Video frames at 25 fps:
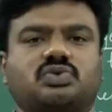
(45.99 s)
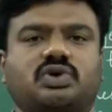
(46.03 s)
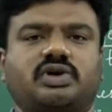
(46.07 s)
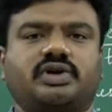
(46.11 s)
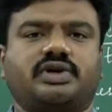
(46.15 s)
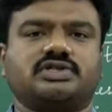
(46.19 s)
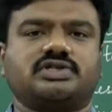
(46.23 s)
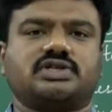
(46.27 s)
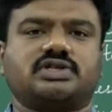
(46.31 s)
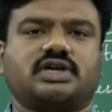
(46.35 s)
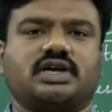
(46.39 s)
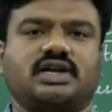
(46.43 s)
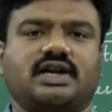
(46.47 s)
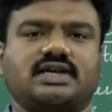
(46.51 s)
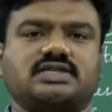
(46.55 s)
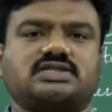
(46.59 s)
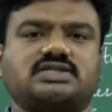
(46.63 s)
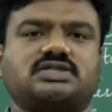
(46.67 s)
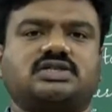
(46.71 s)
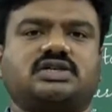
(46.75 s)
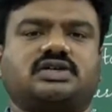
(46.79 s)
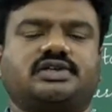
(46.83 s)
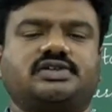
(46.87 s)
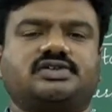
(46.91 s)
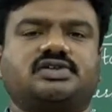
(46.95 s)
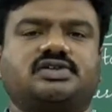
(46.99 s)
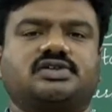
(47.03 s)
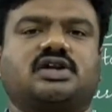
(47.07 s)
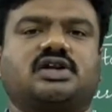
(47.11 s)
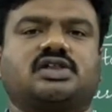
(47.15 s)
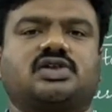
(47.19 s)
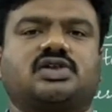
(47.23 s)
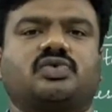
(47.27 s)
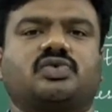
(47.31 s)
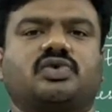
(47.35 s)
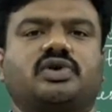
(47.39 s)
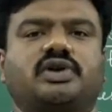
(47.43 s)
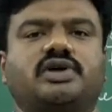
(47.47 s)
One is elastic region,
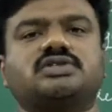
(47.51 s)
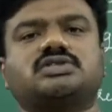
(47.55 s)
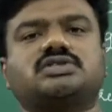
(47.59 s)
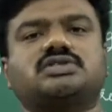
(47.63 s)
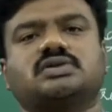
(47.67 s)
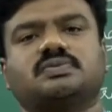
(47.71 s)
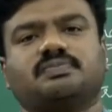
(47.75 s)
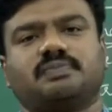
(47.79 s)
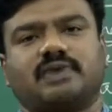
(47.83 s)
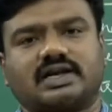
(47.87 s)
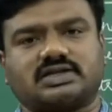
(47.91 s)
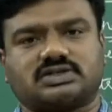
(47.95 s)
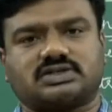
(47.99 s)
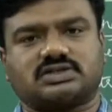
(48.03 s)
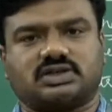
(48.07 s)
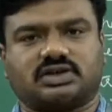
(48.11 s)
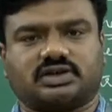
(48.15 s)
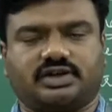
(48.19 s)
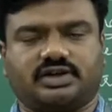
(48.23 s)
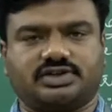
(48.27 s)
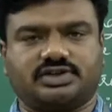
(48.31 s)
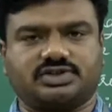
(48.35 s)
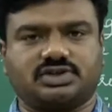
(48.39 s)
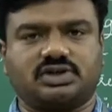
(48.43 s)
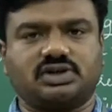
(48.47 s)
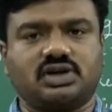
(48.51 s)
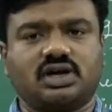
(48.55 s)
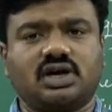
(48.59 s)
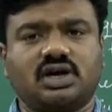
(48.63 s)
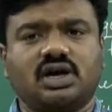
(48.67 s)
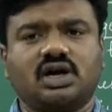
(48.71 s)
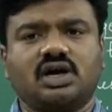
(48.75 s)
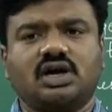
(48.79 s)
other one is plastic region.